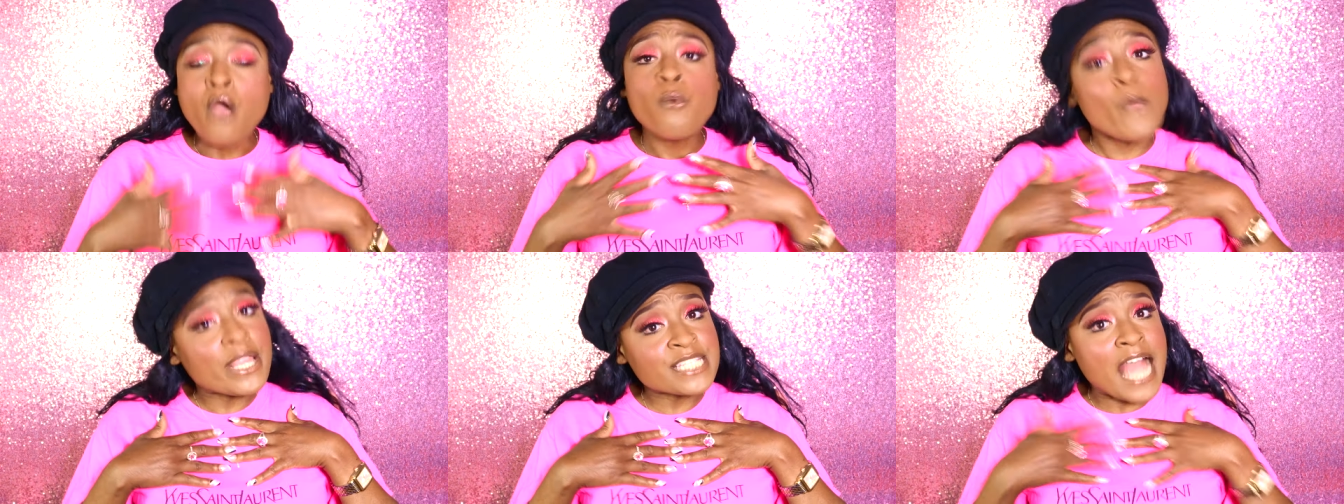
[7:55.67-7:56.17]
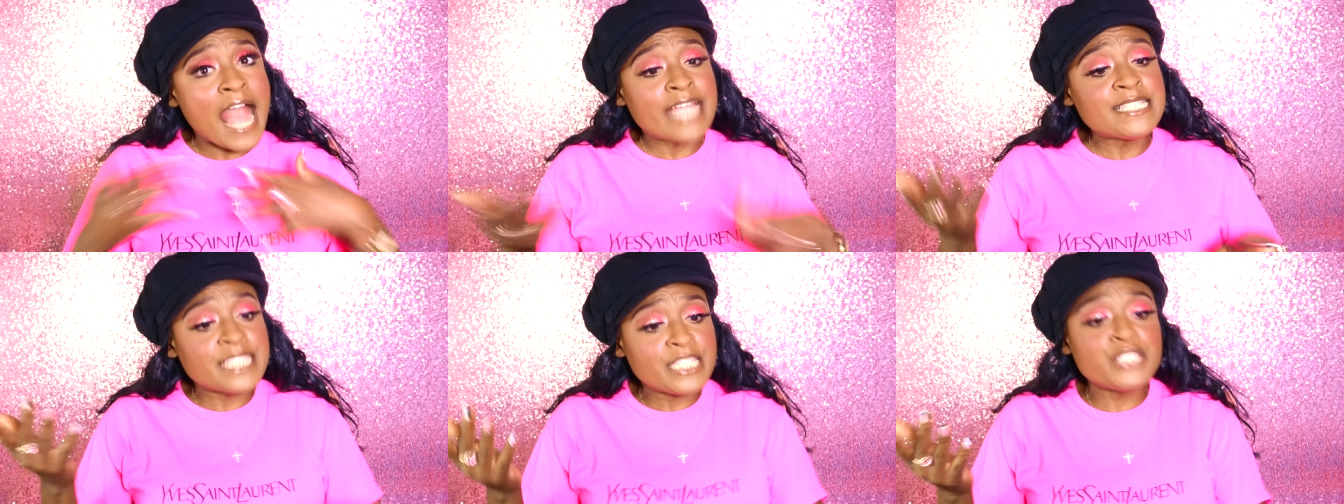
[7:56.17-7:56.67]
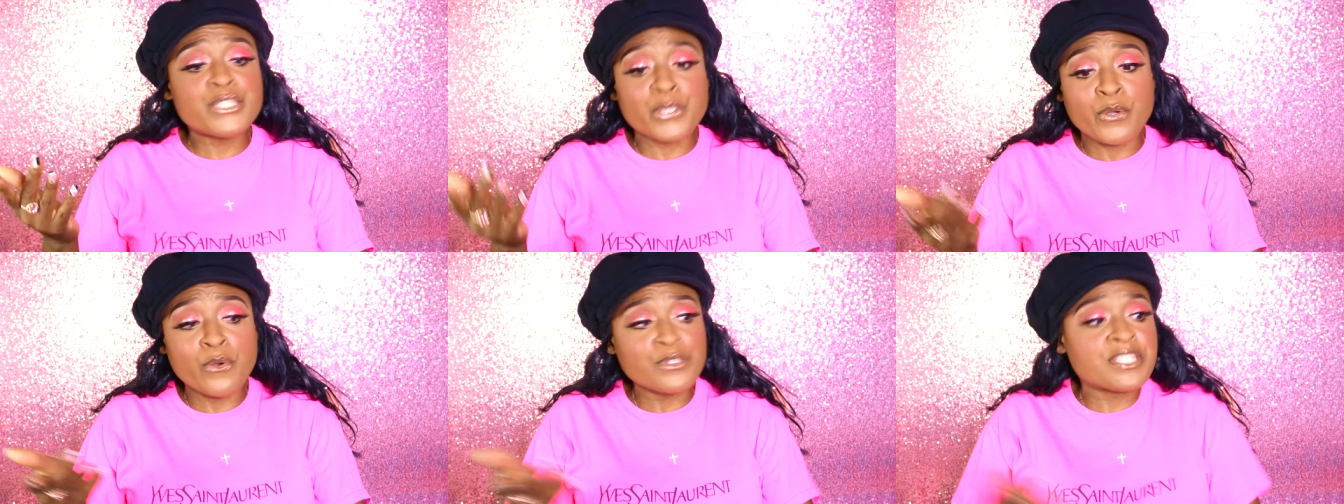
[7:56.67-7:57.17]
which I did
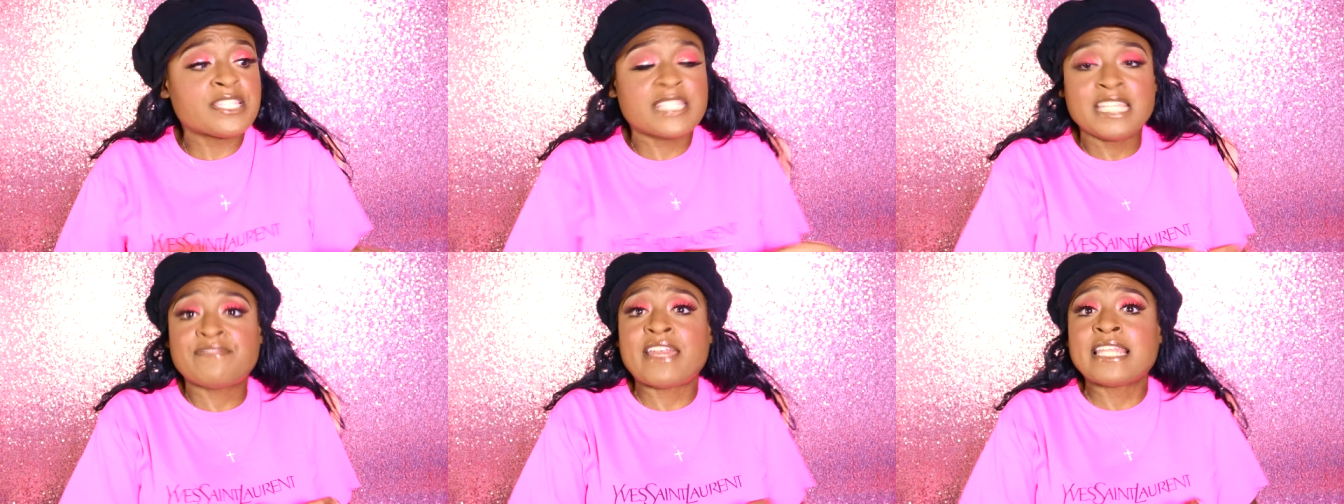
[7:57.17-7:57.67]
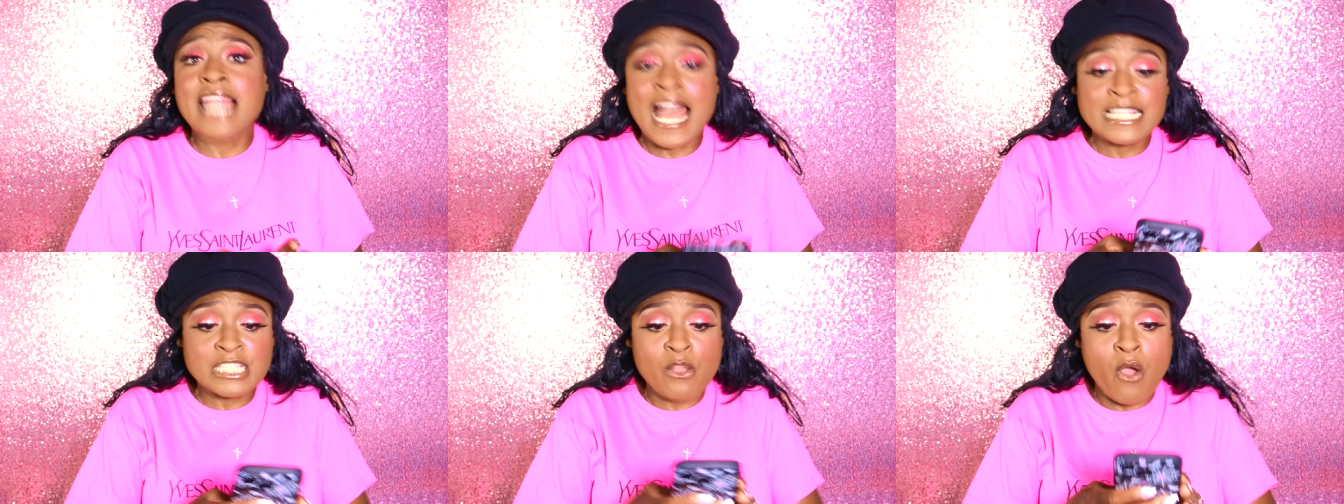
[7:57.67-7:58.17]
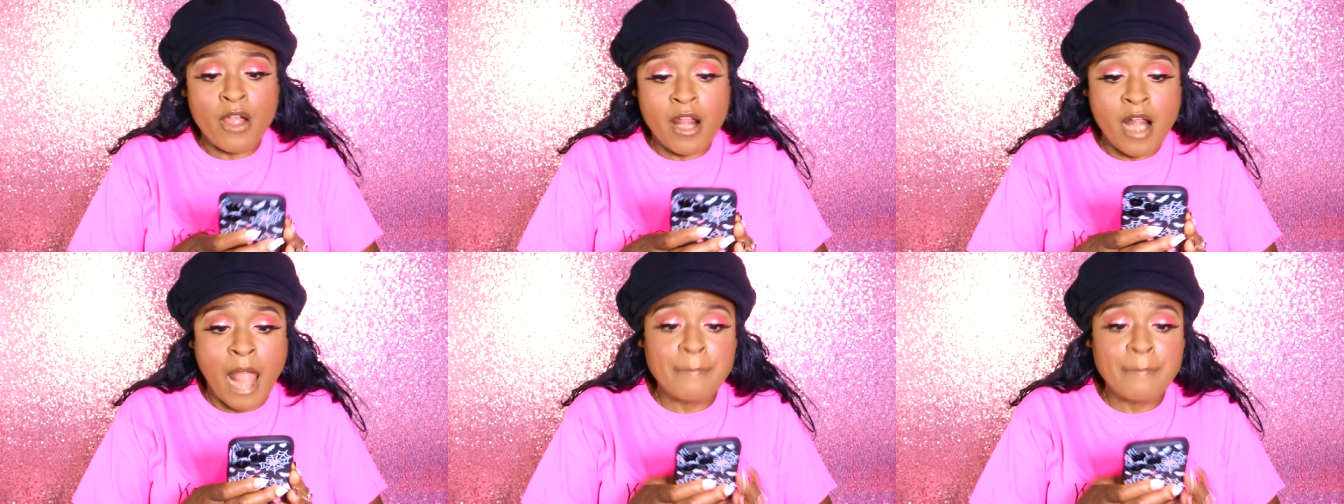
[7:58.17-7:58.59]
do to see if they last longer.